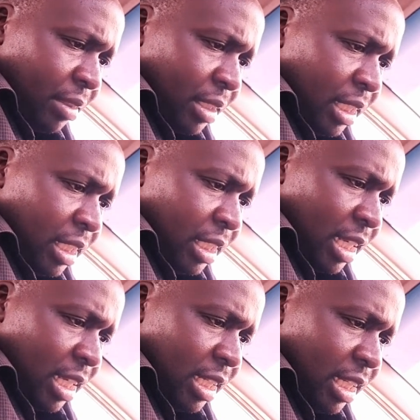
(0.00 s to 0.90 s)
it is
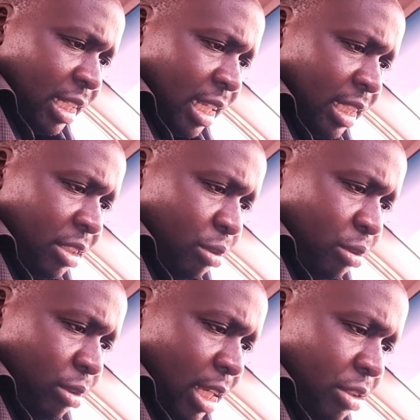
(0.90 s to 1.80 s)
suggested that
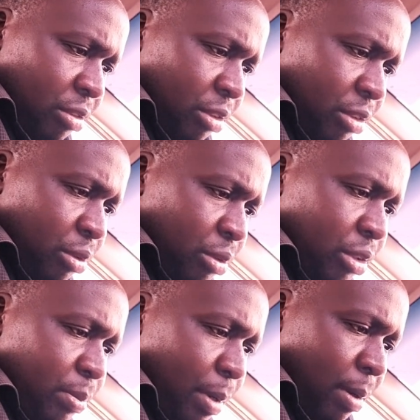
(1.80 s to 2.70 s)
user should use
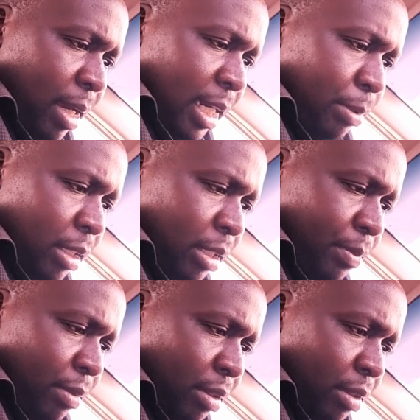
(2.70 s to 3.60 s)
power adapter
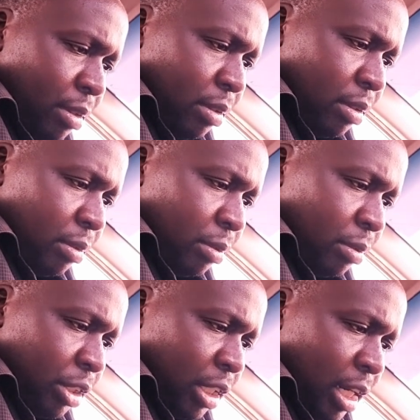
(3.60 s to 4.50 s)

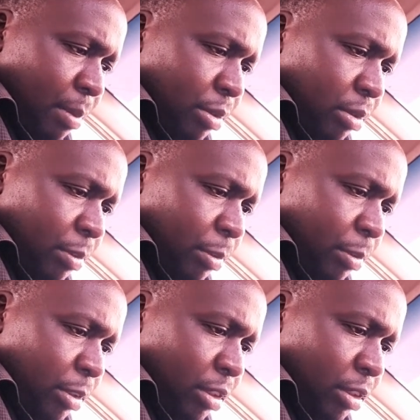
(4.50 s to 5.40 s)
which comes with
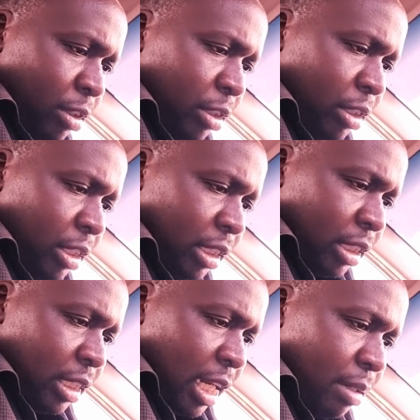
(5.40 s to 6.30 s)
phone or is
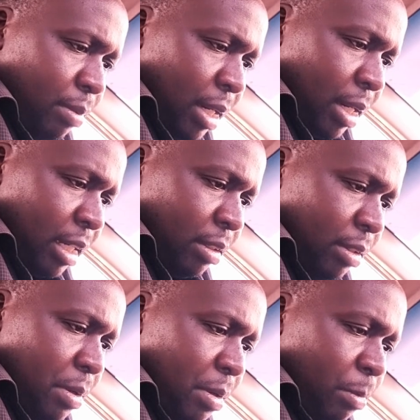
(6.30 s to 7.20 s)
standard brand
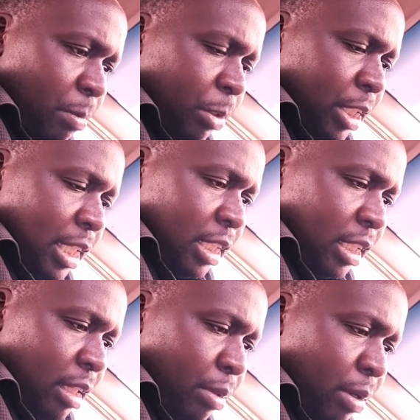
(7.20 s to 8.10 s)
for judging
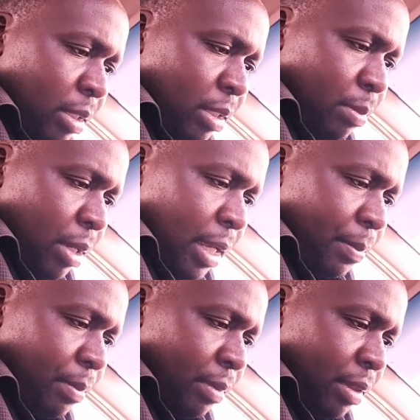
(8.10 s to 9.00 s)
the power supply.
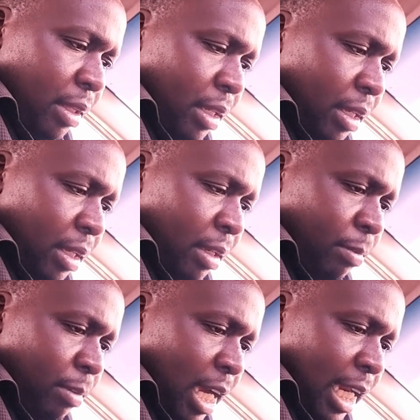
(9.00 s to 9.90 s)
If
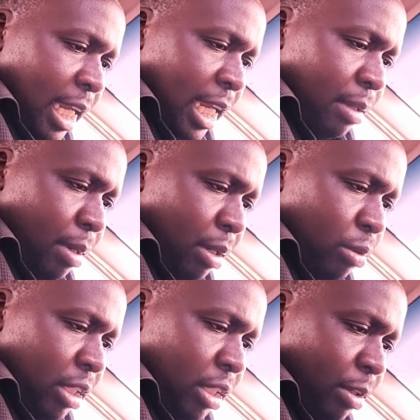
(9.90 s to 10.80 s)
there are any
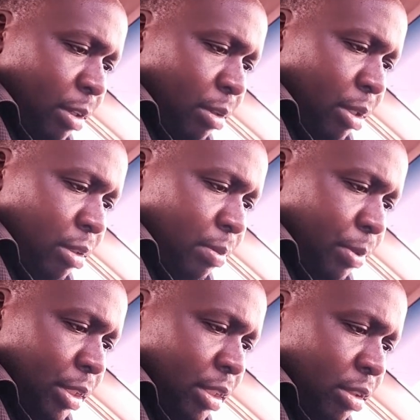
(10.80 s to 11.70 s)
ballooning phenomenon,
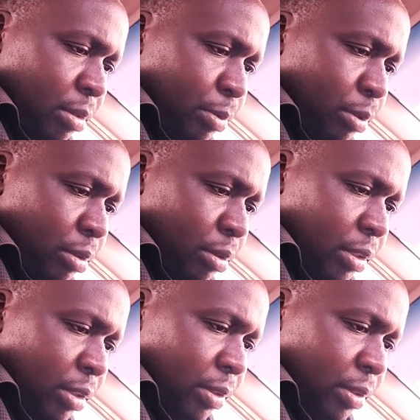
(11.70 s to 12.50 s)
please stop to use.